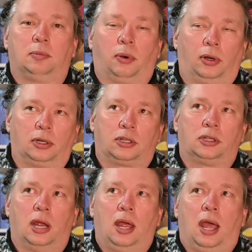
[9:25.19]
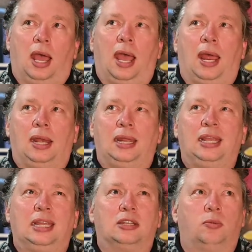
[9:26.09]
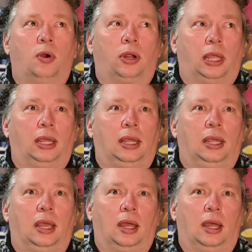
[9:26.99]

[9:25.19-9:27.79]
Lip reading: brothers, and he is working,